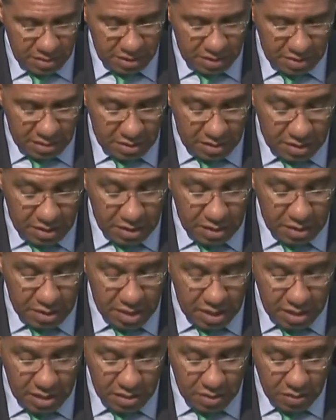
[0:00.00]

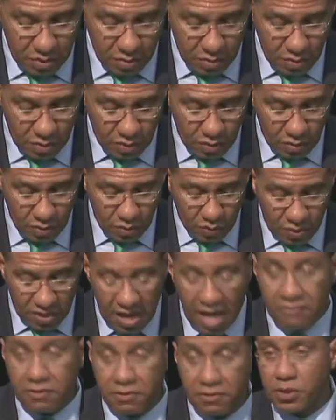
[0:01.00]
Indeed, we
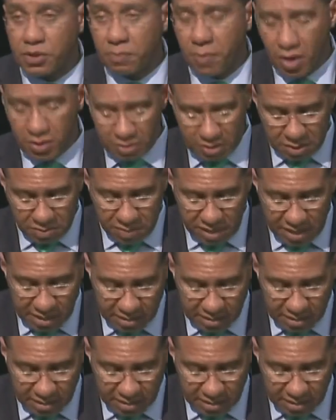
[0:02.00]
have a responsibility